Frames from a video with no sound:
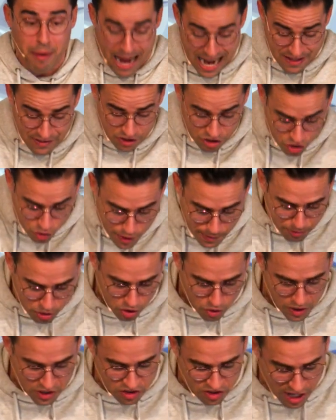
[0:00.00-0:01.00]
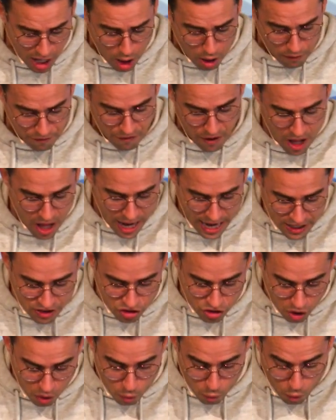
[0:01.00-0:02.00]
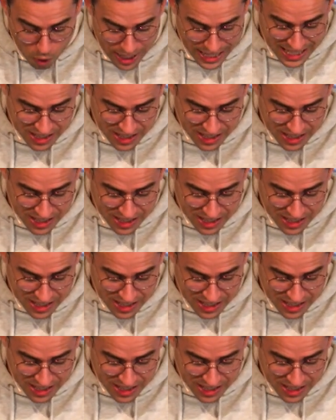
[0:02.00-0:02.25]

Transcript: by the scripture itself. And so what